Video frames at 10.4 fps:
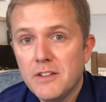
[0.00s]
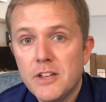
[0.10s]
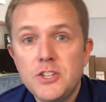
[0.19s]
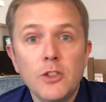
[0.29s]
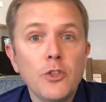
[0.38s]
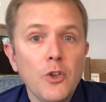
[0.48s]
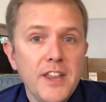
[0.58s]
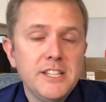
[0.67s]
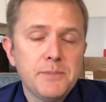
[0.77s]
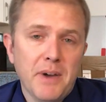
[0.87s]
as you'll not
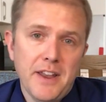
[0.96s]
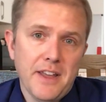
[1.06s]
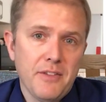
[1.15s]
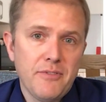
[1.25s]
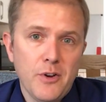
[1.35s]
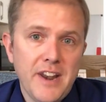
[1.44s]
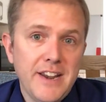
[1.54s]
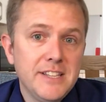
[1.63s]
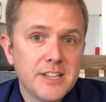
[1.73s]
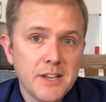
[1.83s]
need to buy another phone
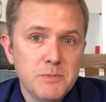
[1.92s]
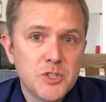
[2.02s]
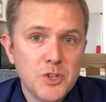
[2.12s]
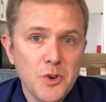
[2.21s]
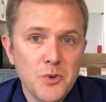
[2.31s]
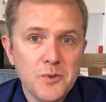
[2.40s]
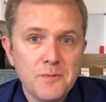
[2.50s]
anytime soon.